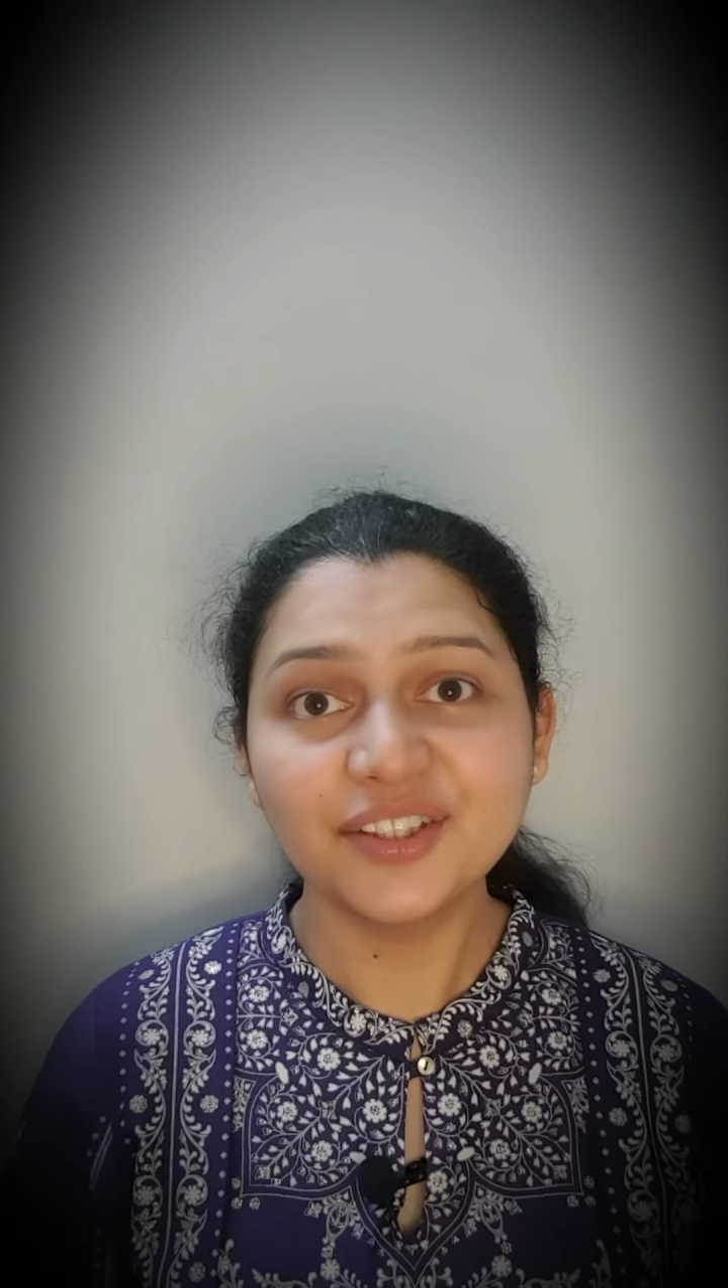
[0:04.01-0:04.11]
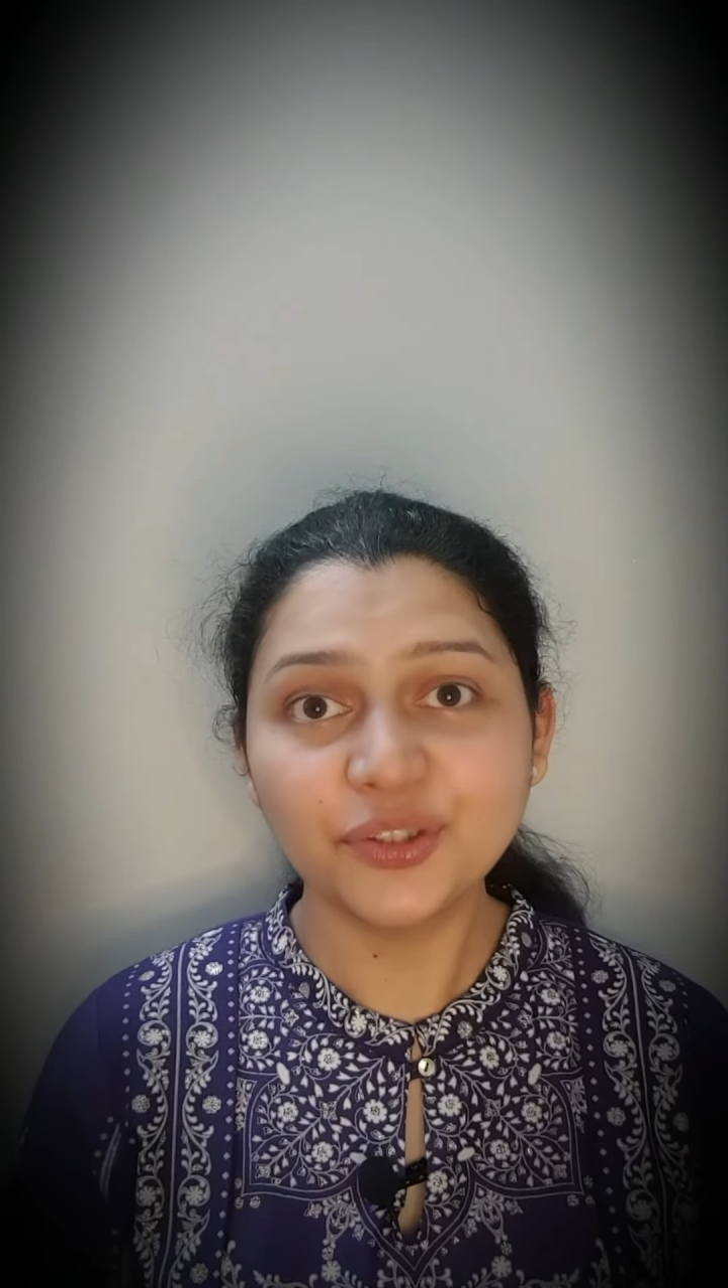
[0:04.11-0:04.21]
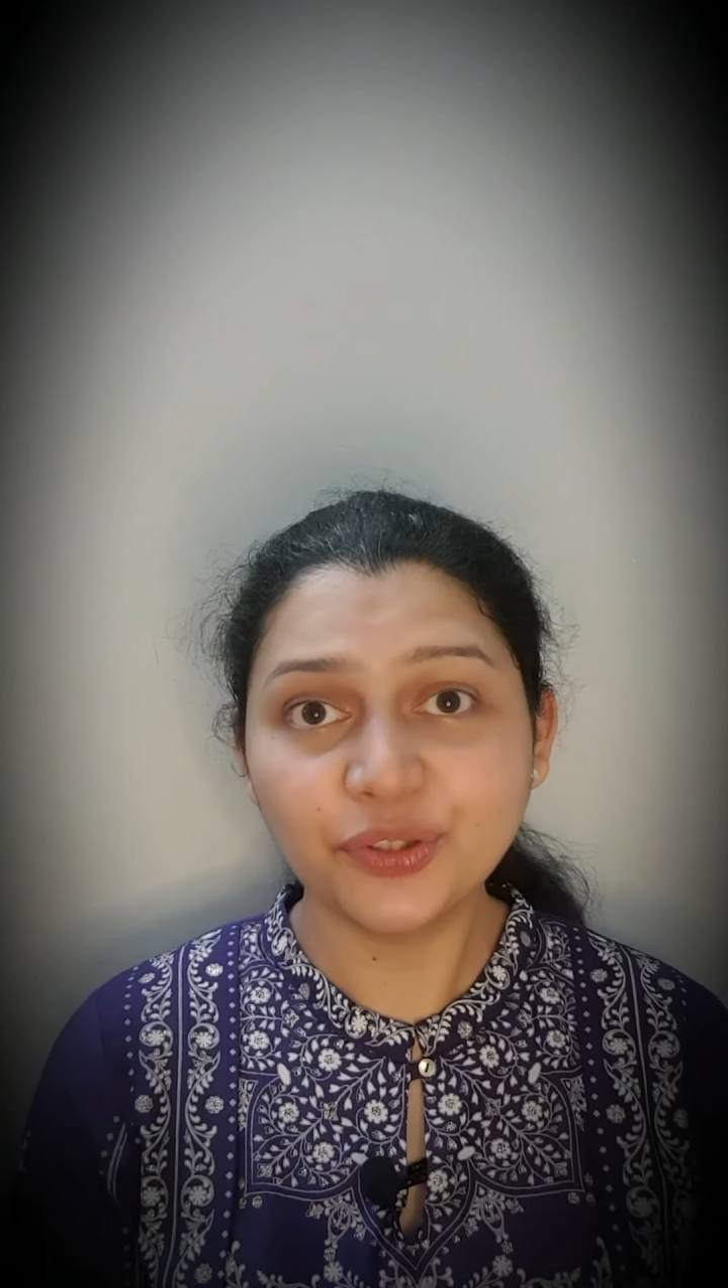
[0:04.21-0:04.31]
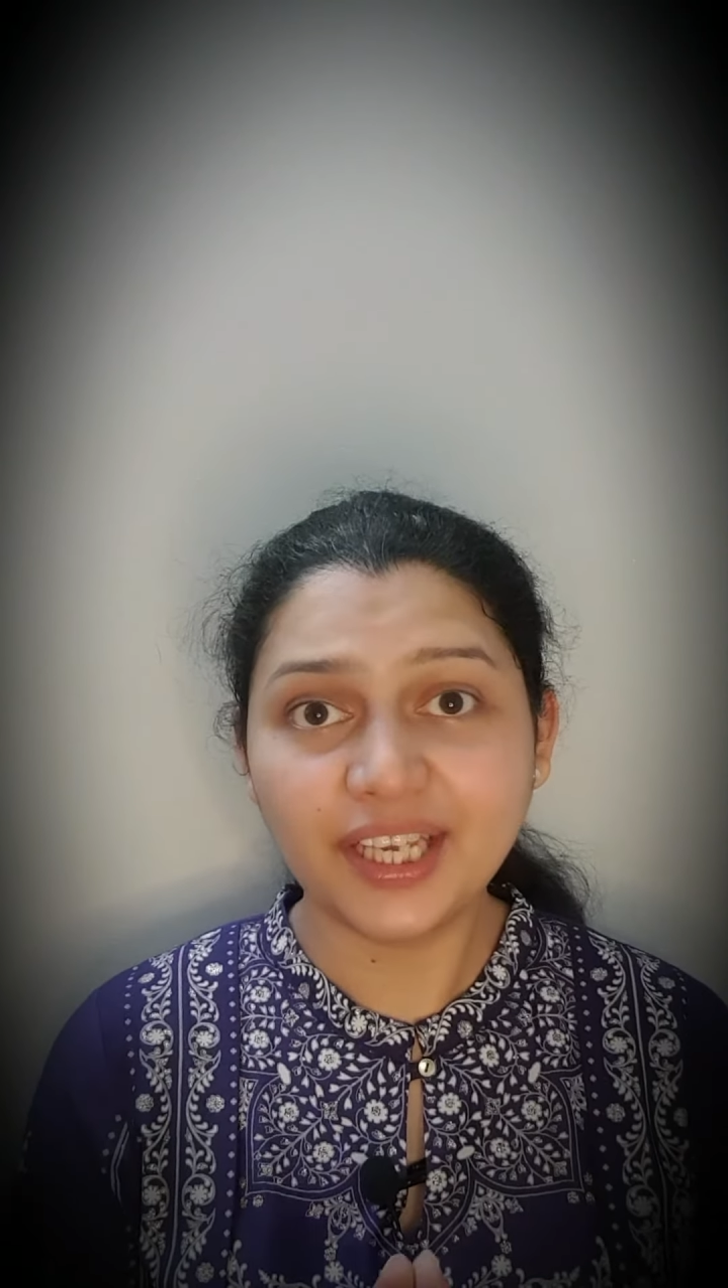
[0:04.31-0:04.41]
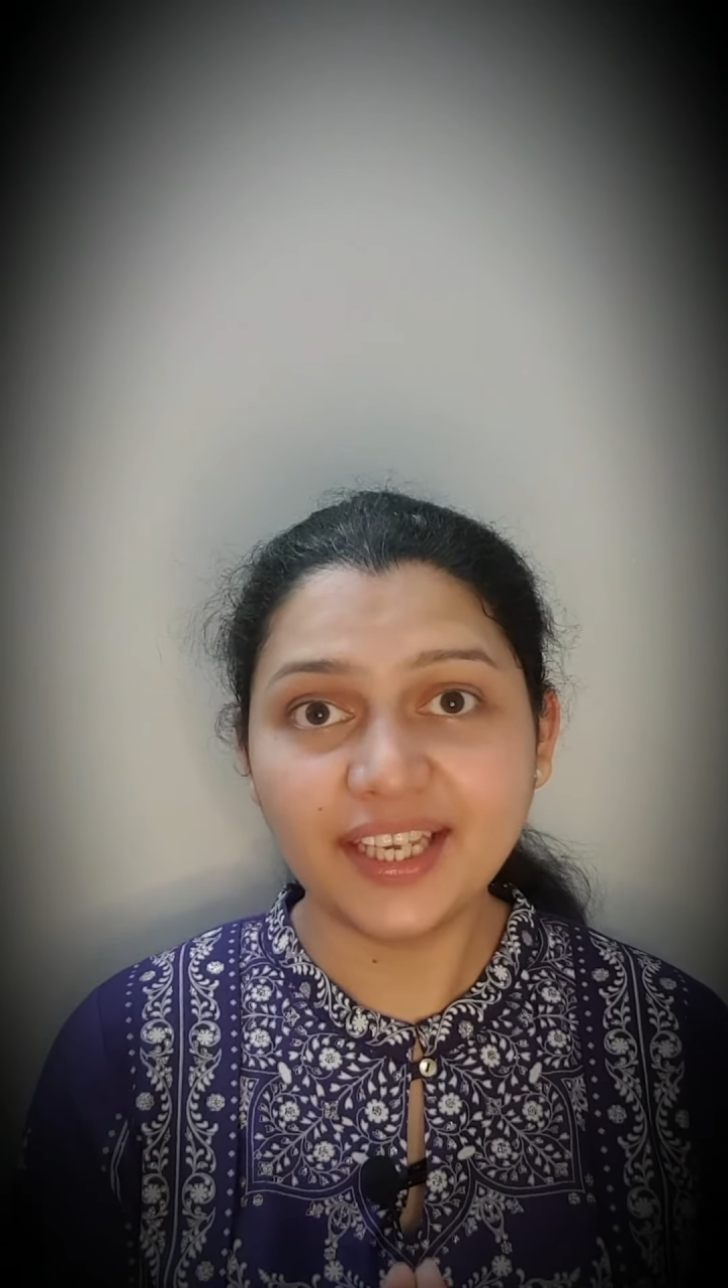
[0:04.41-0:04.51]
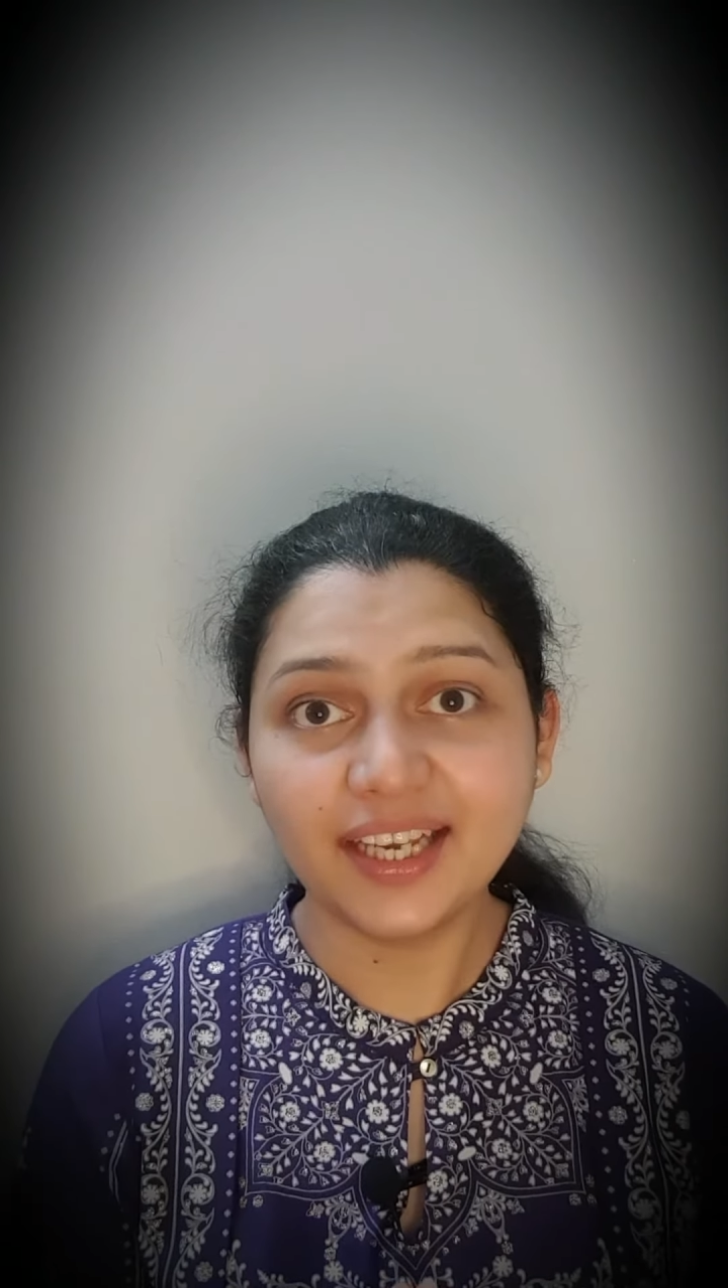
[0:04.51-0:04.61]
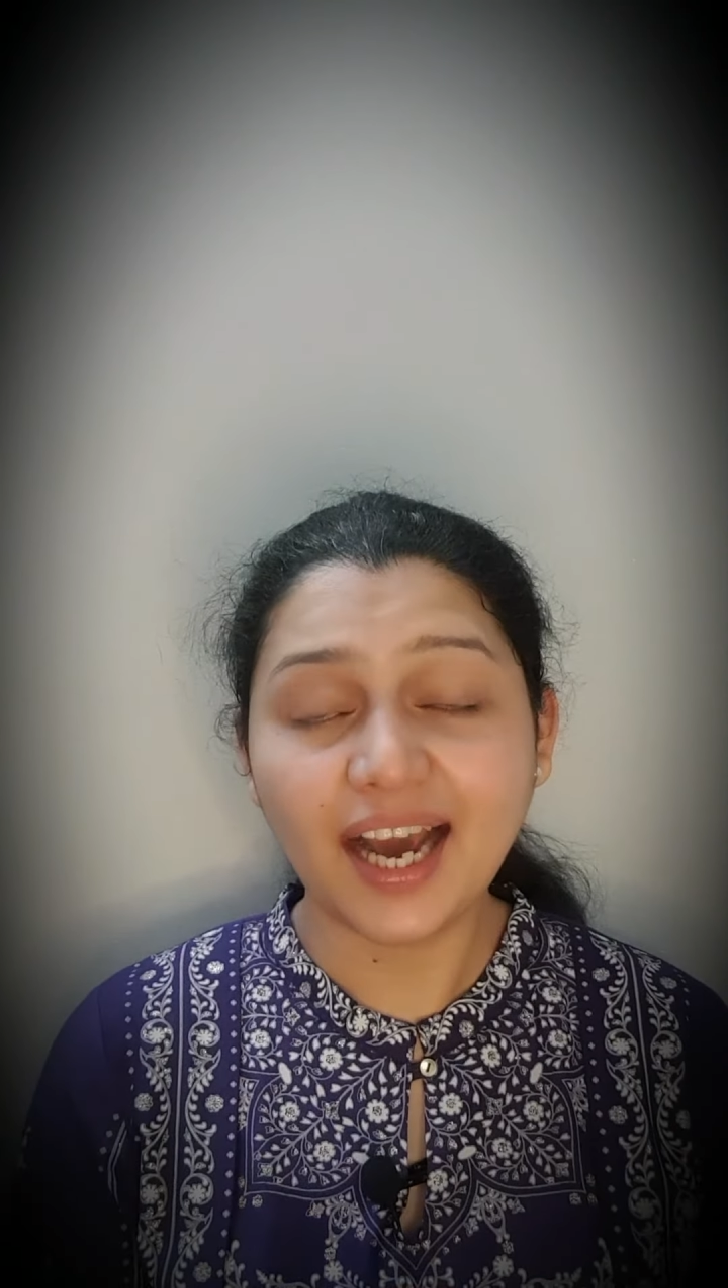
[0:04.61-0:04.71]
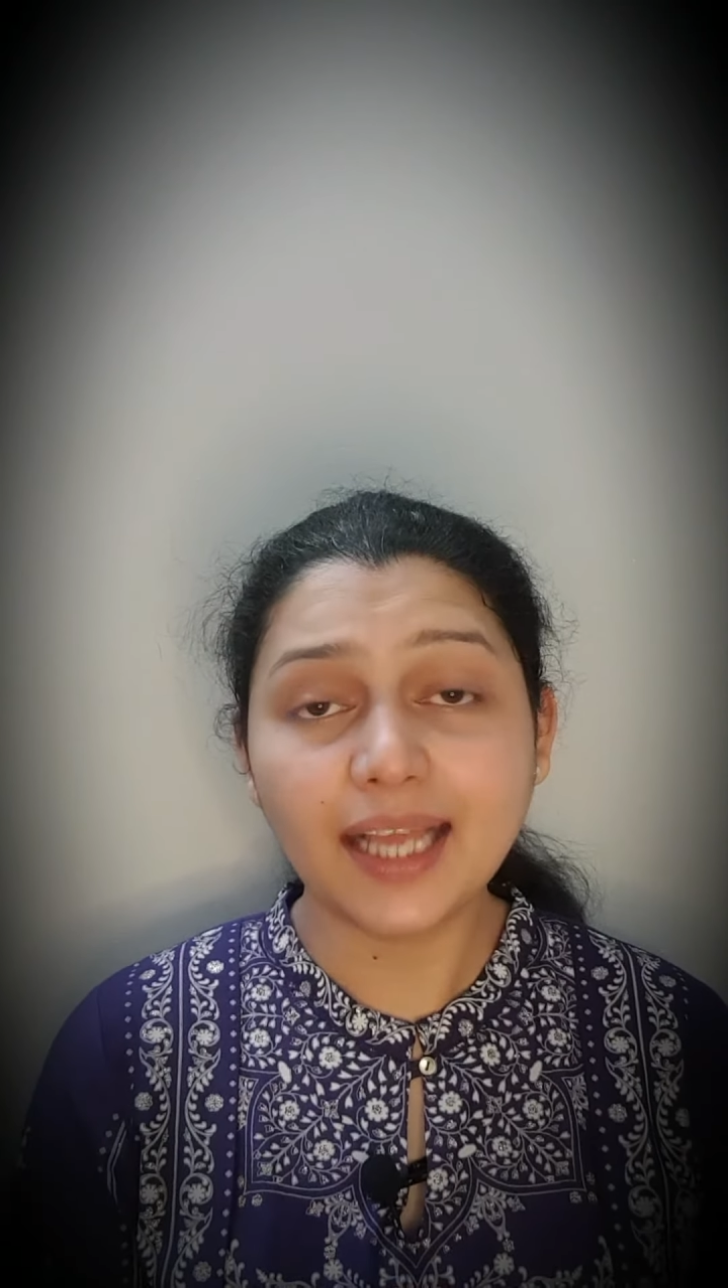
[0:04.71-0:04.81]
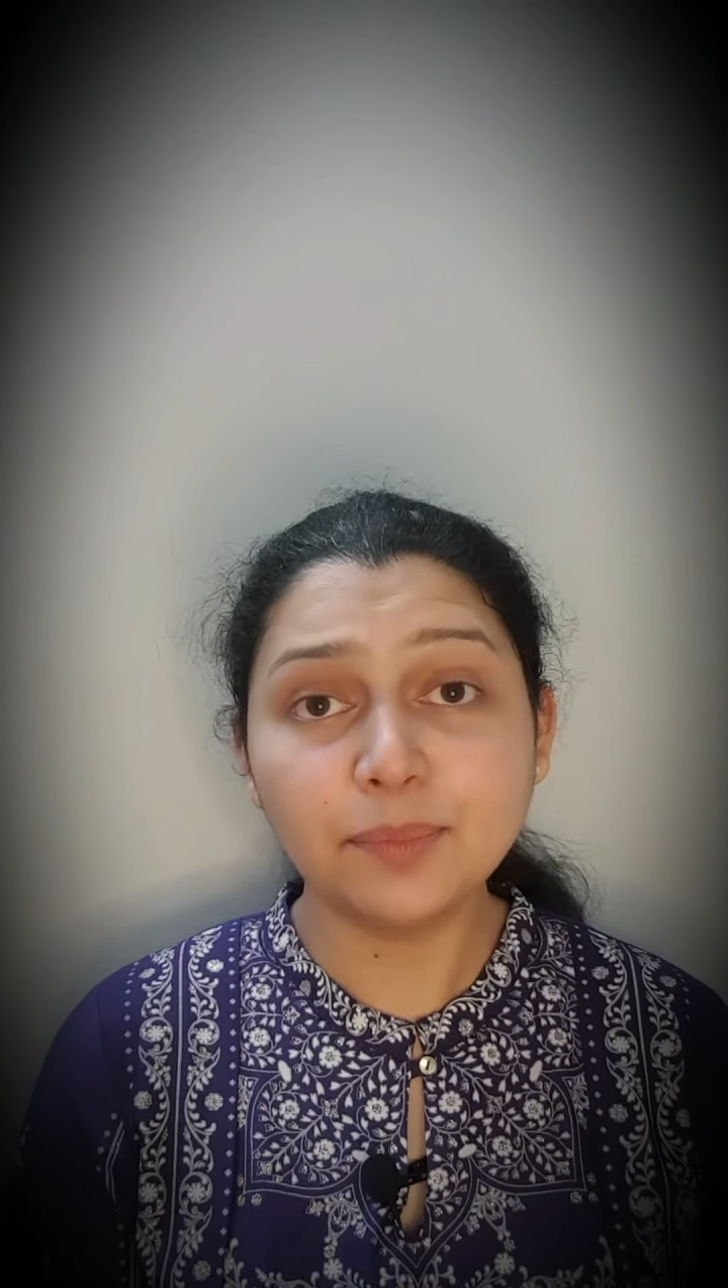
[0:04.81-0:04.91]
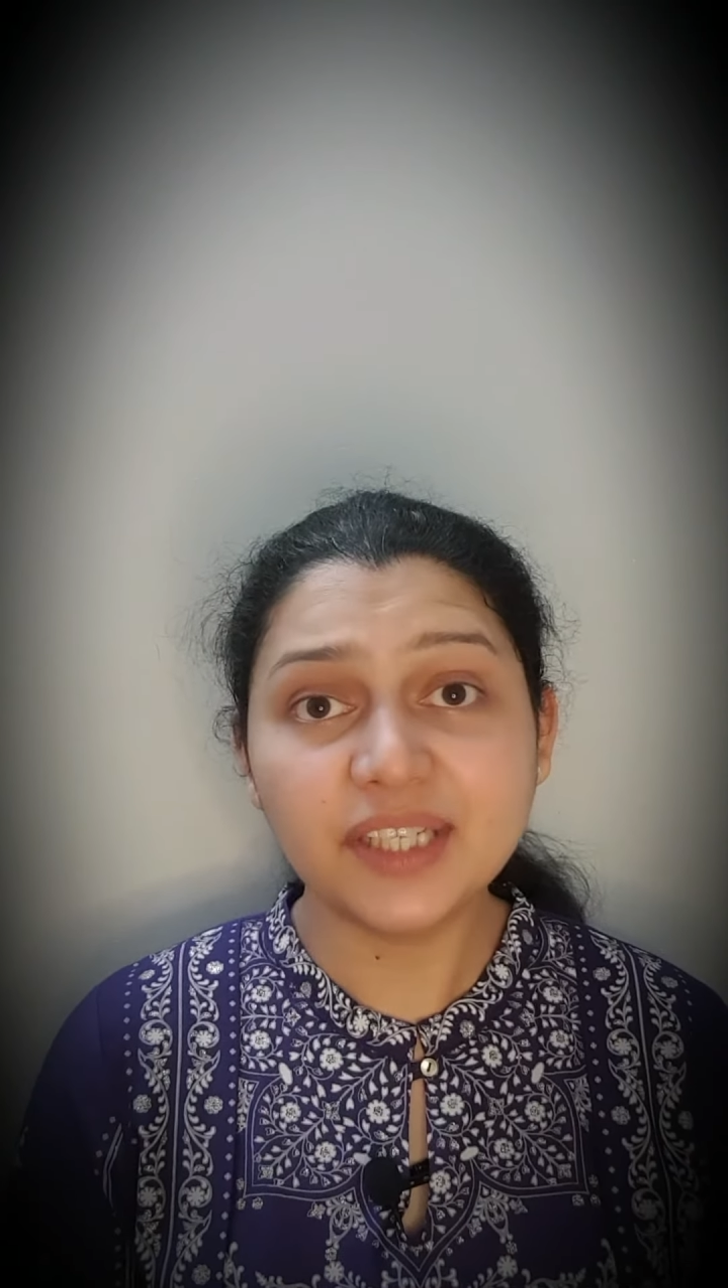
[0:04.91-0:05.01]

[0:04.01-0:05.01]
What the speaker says: Today I'll be